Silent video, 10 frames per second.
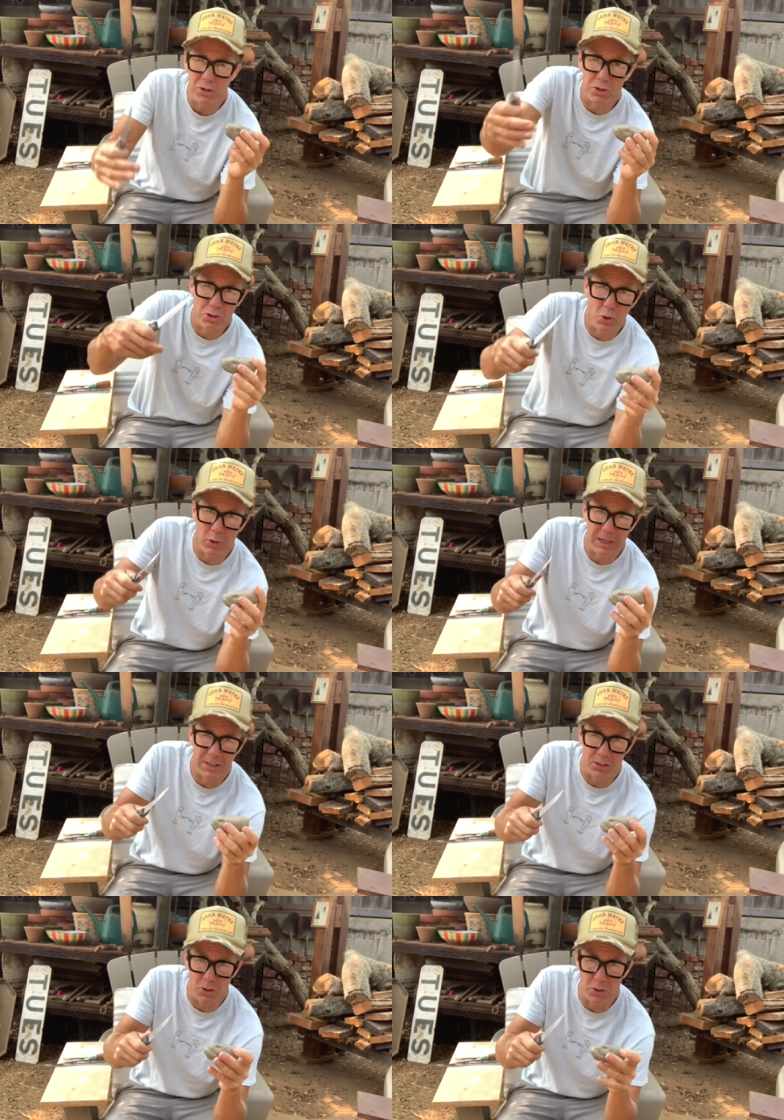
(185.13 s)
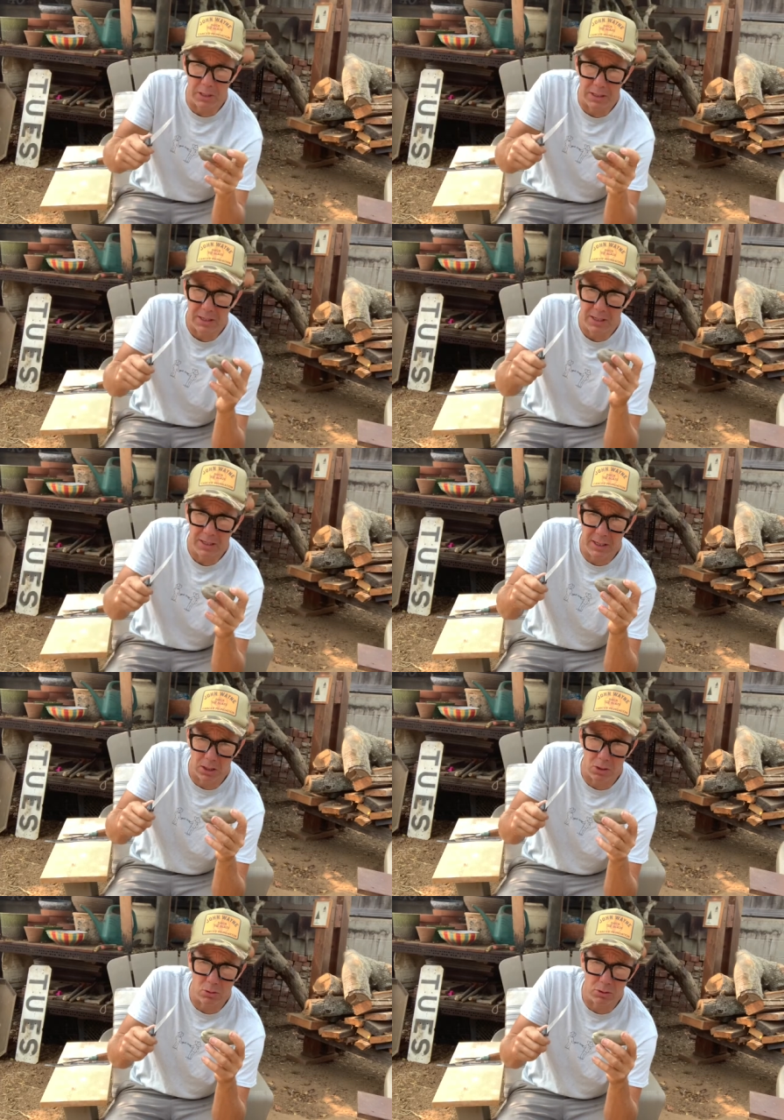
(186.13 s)
you scoot in so you can get a
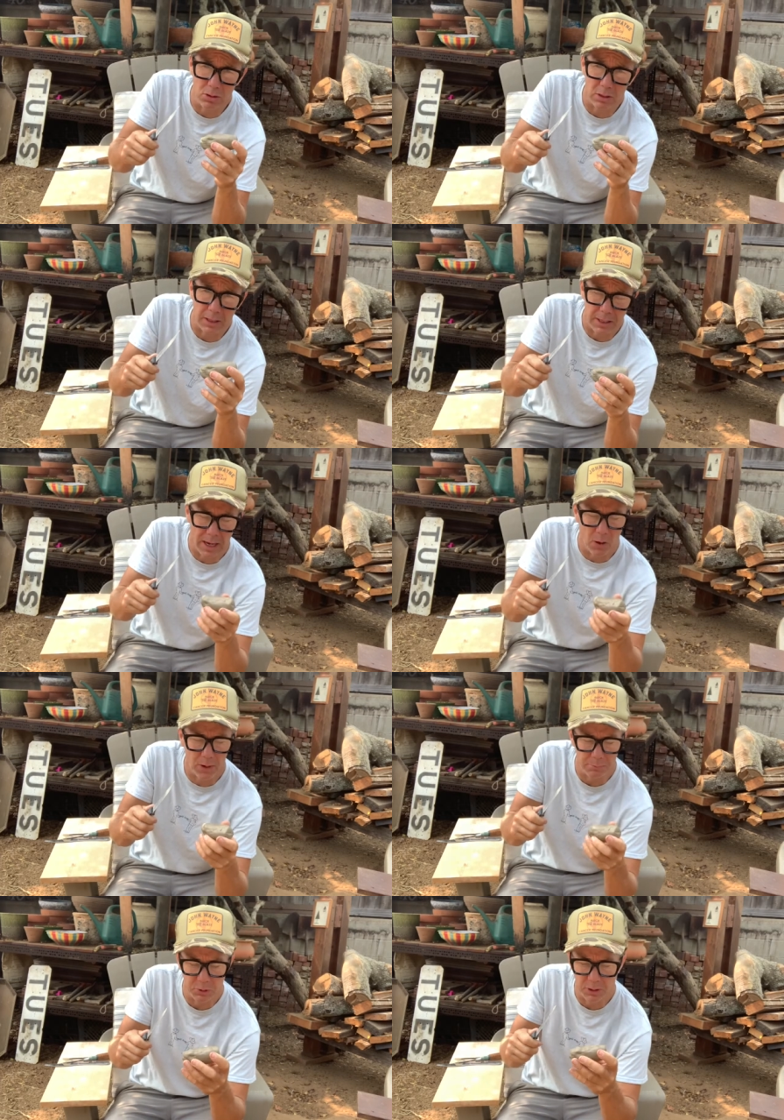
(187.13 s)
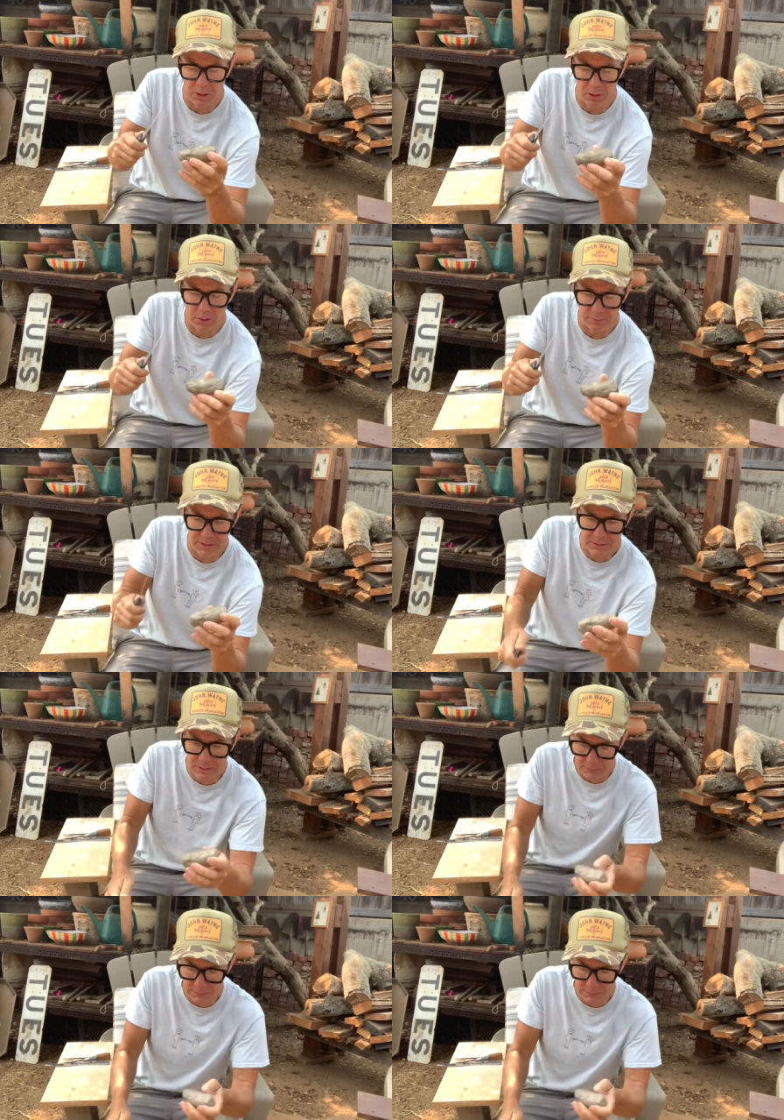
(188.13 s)
closer look at how I'm going to carve this.